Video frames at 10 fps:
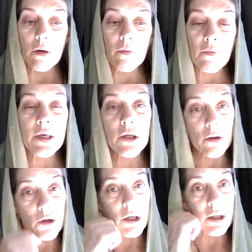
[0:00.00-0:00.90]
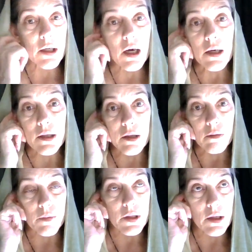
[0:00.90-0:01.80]
researching the
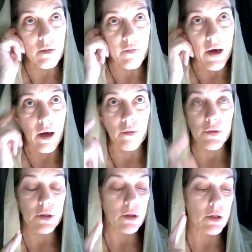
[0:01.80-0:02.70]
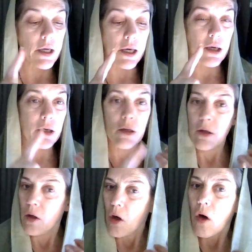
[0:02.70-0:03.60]
customs involved. Like,
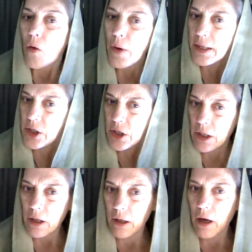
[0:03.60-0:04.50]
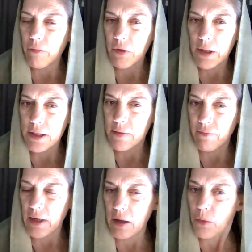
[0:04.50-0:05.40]
why did she uncover his
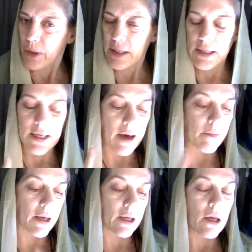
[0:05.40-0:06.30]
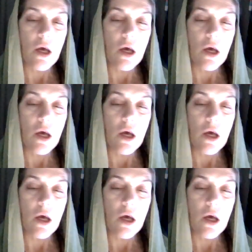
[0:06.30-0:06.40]
feet? What does that mean?